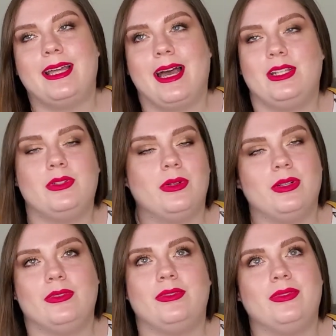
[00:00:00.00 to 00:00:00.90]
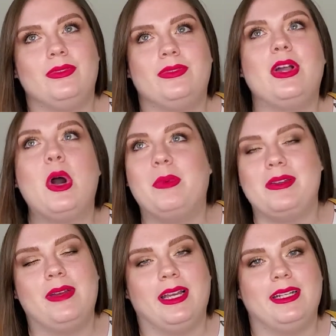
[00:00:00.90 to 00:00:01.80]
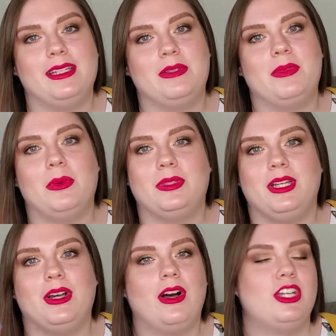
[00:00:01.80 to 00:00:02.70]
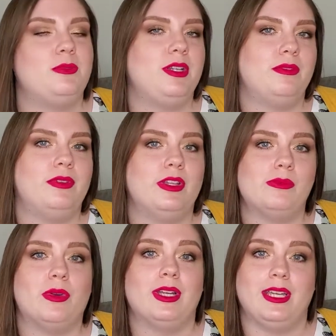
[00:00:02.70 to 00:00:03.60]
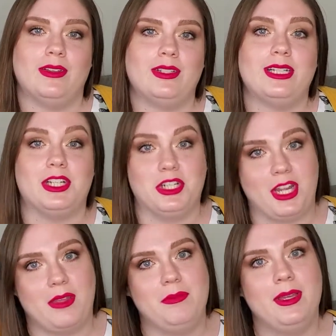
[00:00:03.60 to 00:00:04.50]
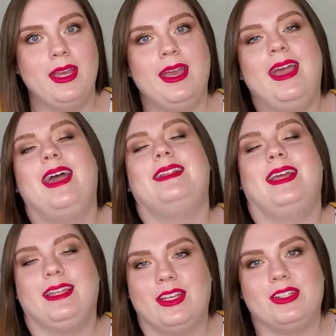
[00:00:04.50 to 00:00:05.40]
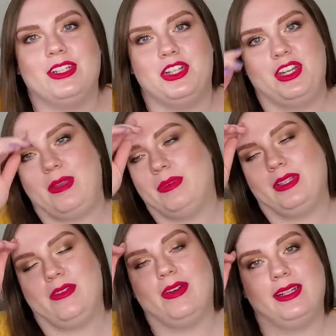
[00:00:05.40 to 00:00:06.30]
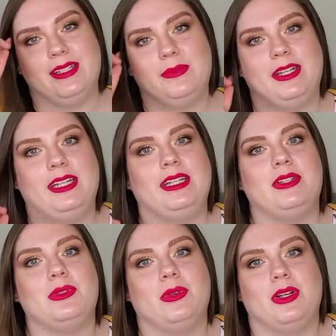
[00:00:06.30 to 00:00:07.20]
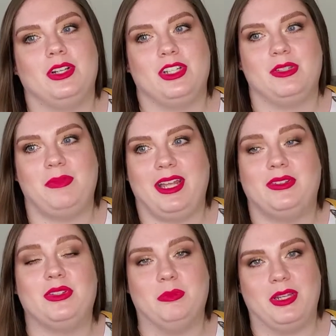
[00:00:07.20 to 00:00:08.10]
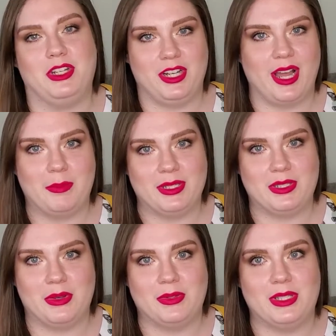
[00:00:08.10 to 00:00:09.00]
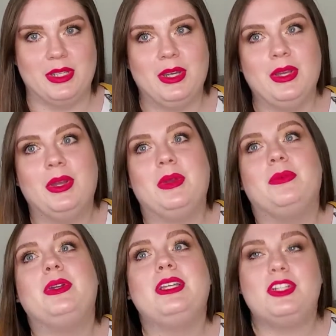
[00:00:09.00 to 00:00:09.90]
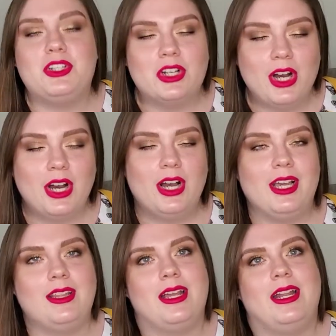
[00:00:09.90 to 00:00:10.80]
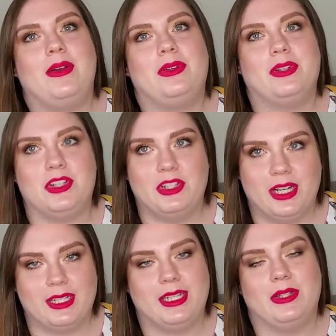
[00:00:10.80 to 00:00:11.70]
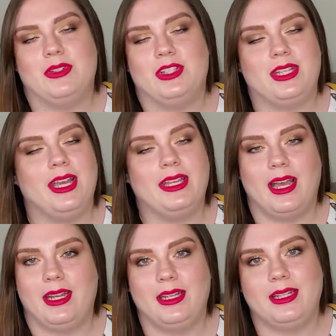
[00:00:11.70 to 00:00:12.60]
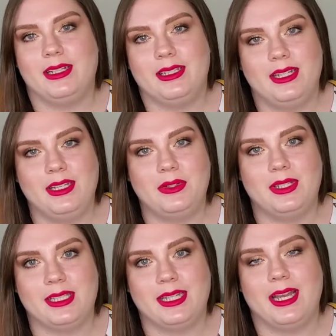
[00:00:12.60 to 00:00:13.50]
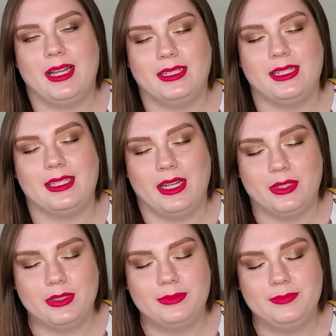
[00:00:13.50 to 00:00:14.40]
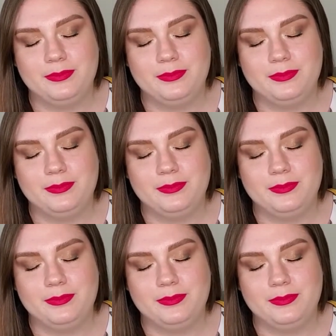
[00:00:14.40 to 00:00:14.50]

sort of coping mechanism only caused me to feel more guilt and shame, and that guilt and shame only fed into my eating disorder and just made those binging episodes really strong. And then I would restrict, and it was just, again, a continuously endless cycle.